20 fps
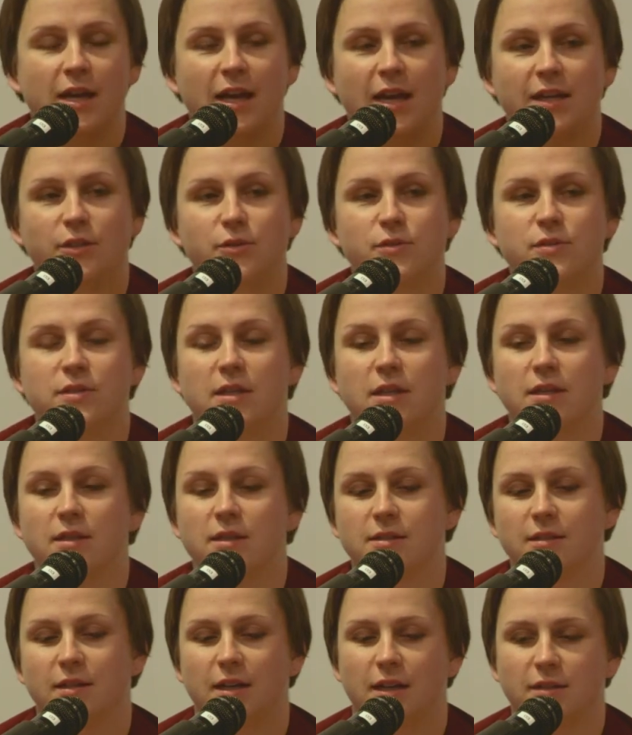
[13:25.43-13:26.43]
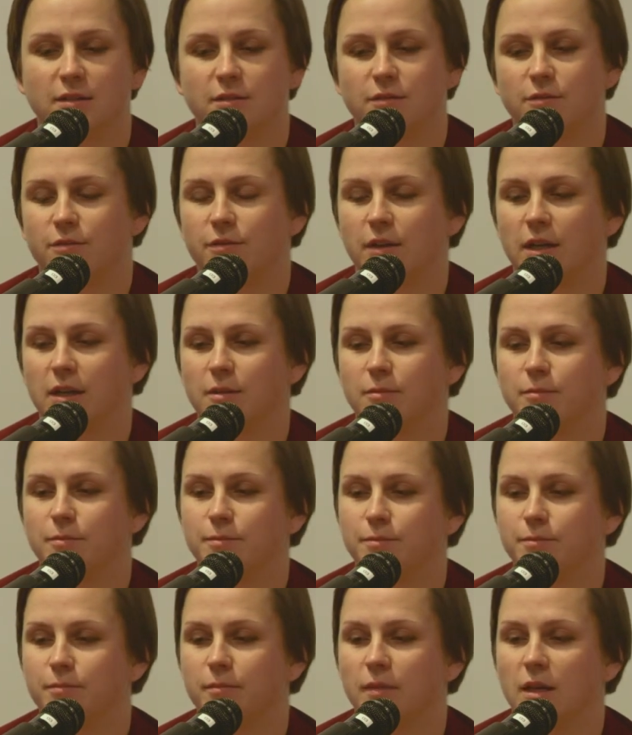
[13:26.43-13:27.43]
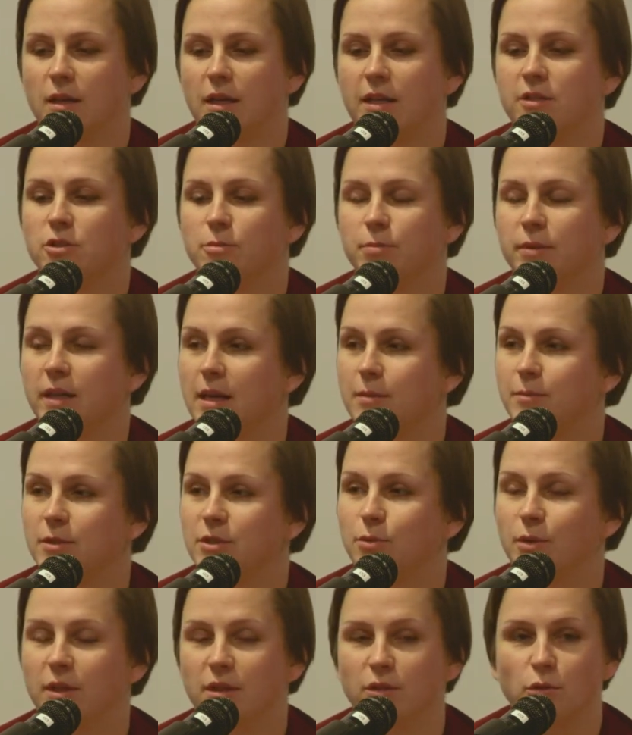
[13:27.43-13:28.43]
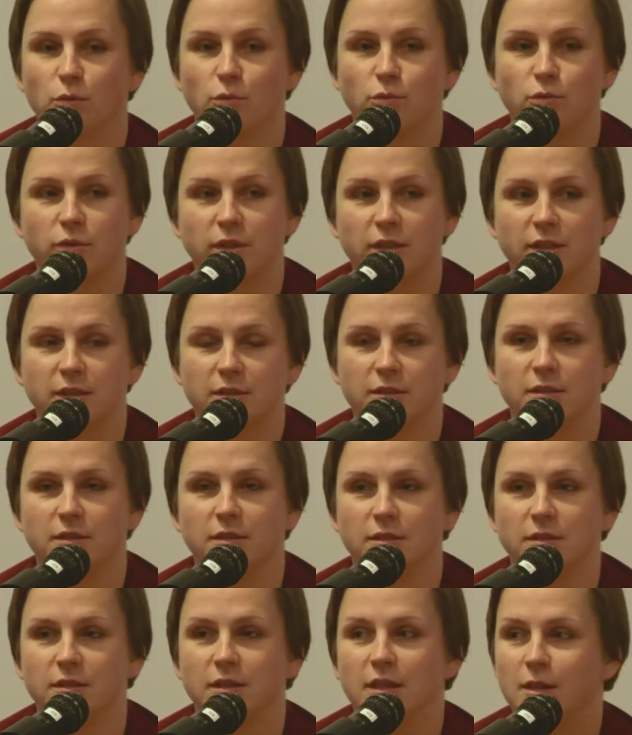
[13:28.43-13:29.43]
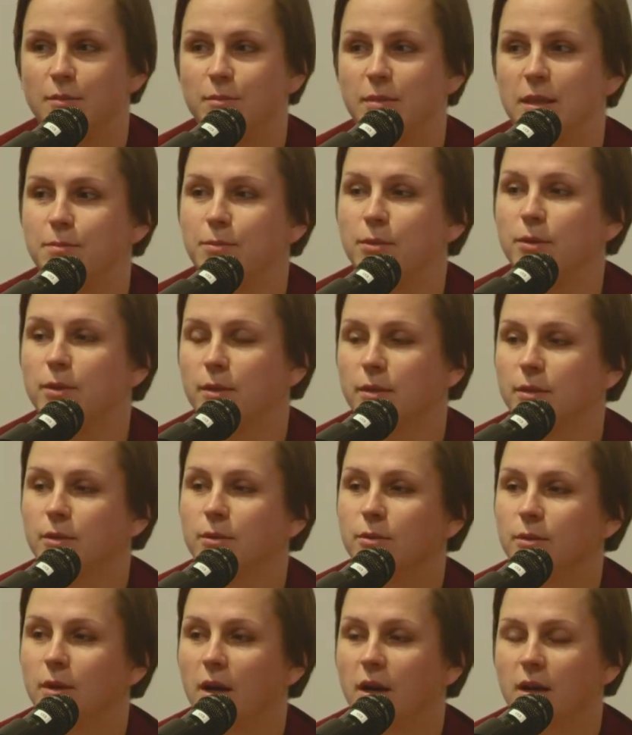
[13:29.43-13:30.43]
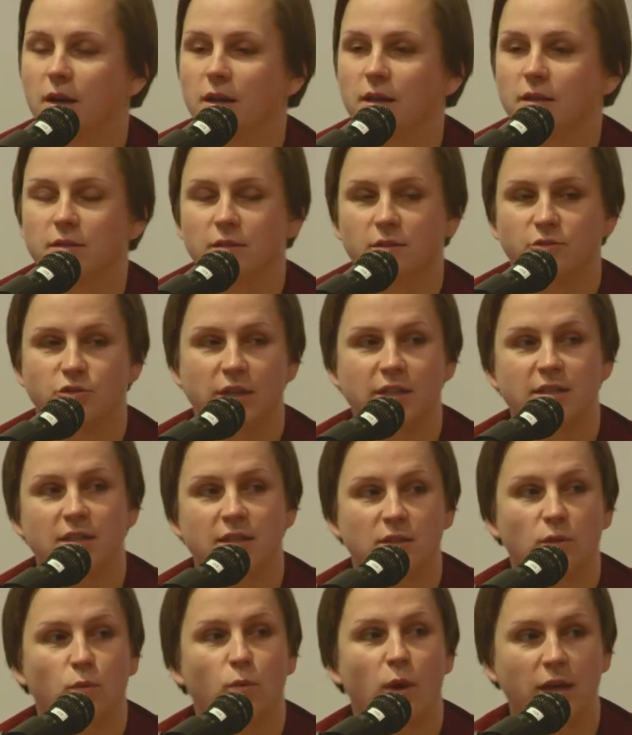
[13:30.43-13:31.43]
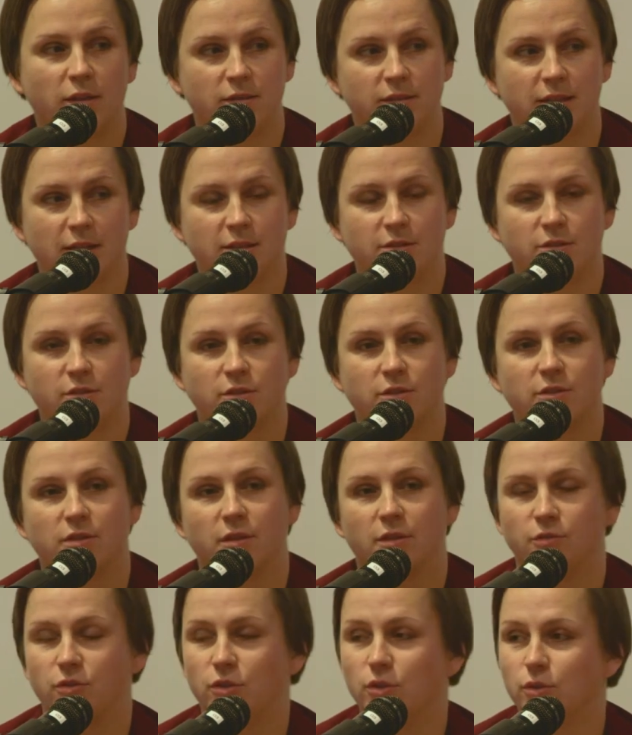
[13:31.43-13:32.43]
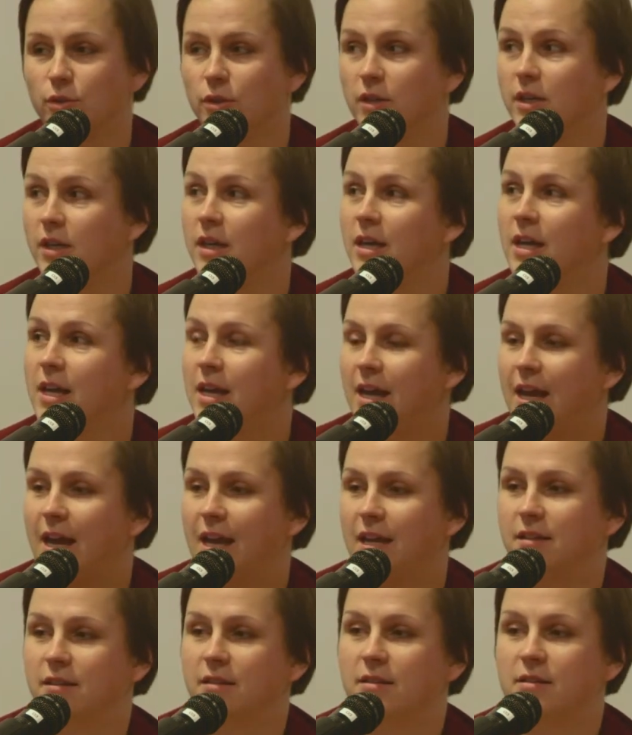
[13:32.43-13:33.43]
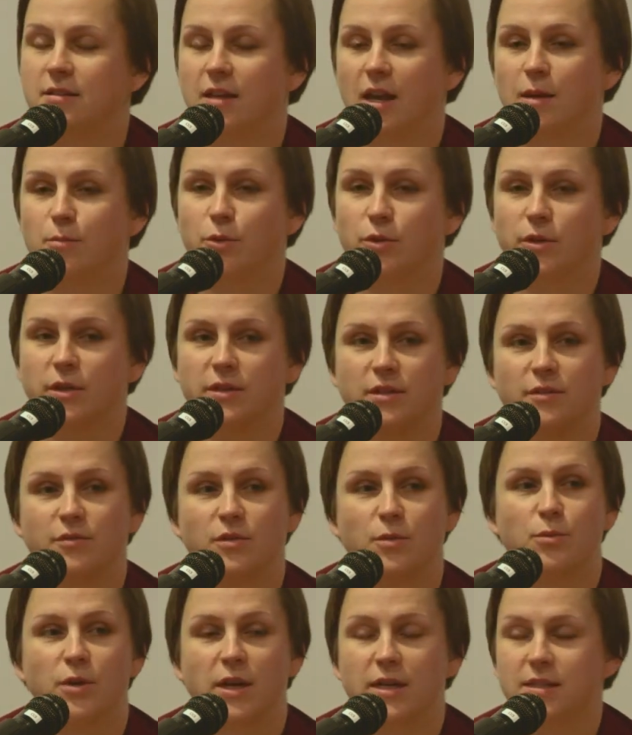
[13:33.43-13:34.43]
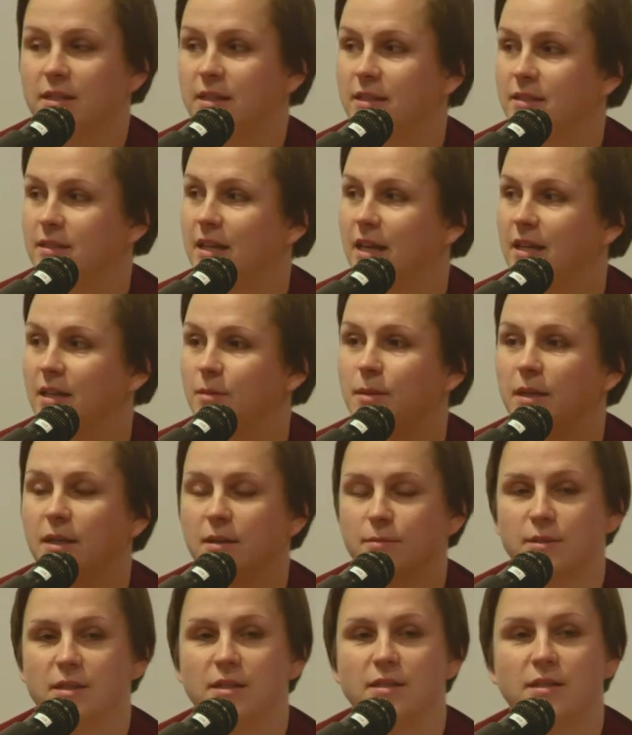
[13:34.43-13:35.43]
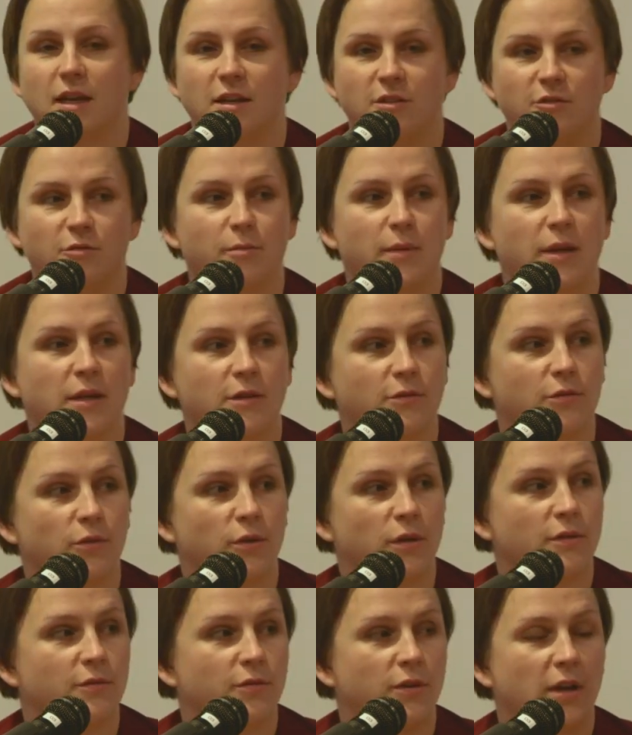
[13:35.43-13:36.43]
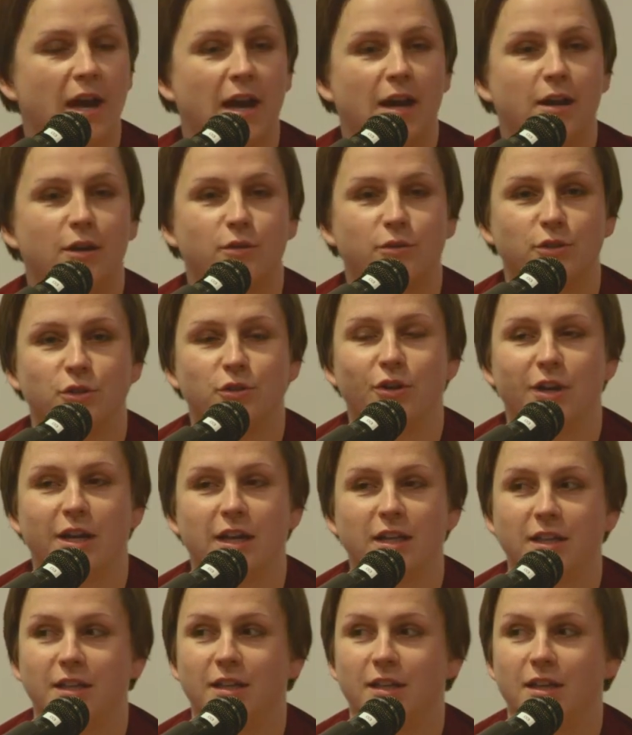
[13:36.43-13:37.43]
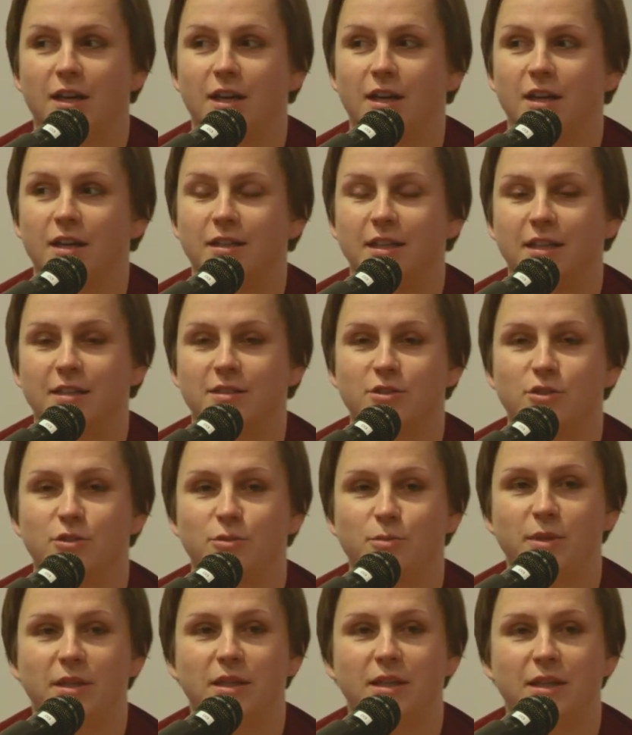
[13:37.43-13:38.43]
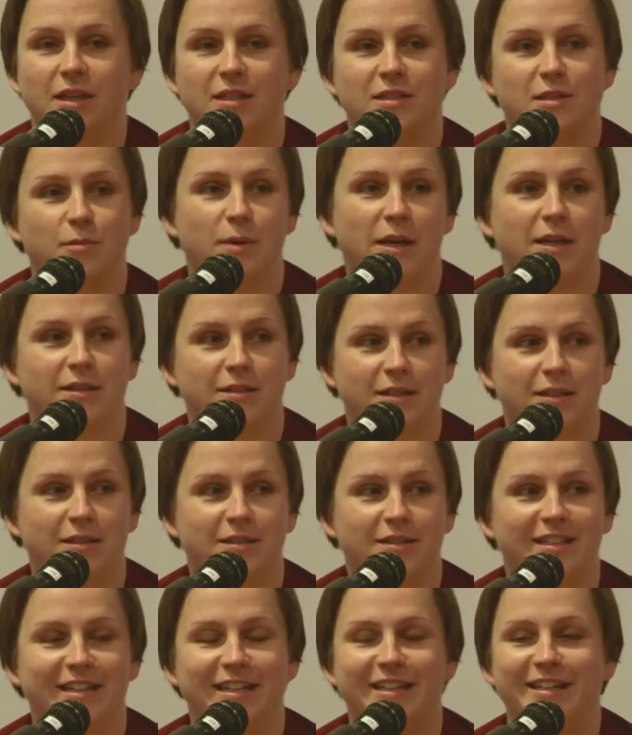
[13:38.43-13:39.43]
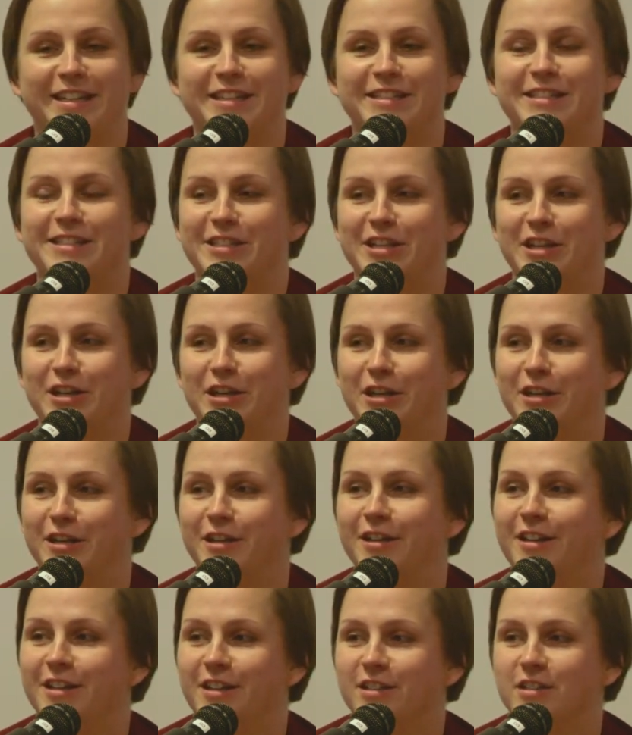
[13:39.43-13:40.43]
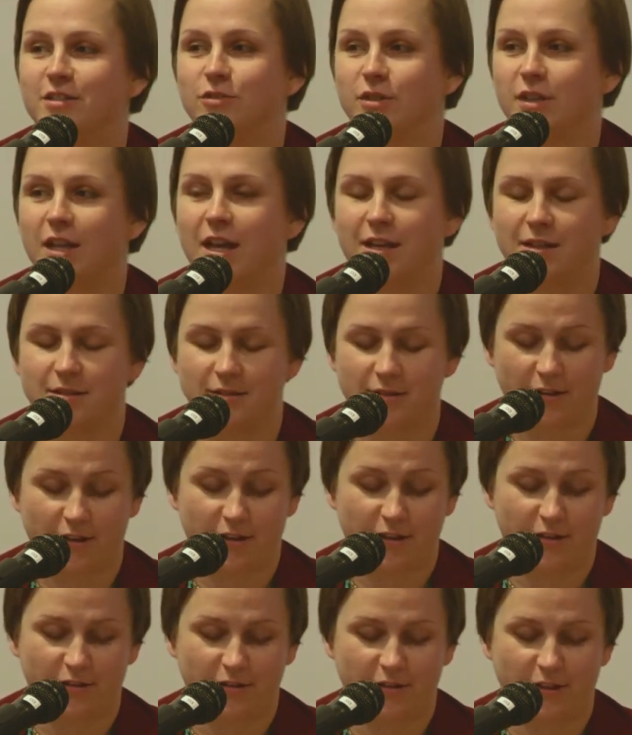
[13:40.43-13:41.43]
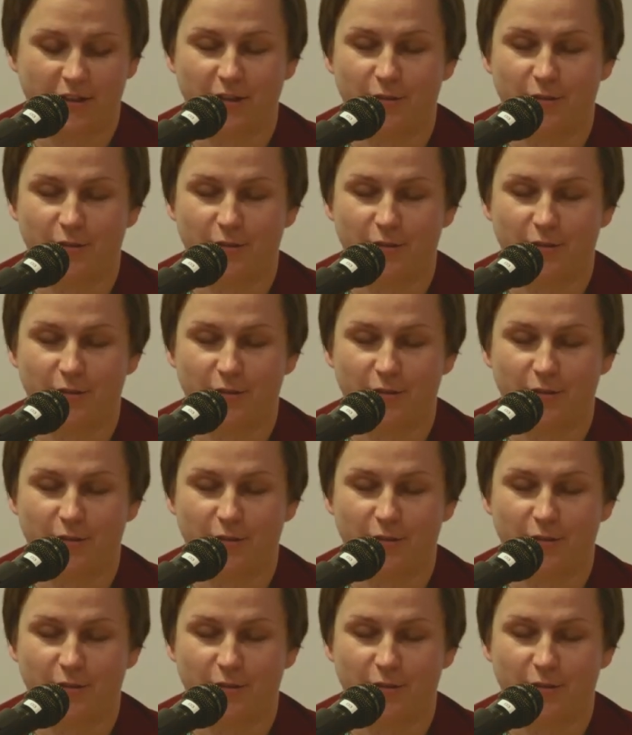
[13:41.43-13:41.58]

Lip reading: And you see this kind of interplay between the real people who are dressed as the wild dancers of yore and the cyborgs of the present, and it becomes this kind of metaphor for how Ukraine needs to be independent in its reliance on